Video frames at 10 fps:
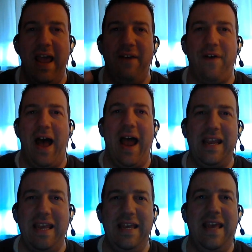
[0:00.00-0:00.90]
If
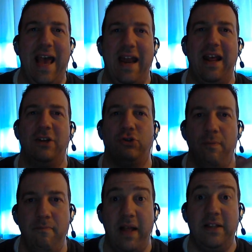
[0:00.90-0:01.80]
I can get a
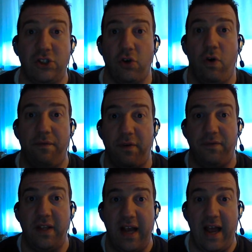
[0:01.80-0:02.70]
tremendous offer
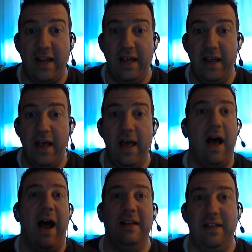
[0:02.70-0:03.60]
for the guy,
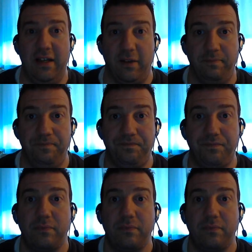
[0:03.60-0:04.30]
I deal him.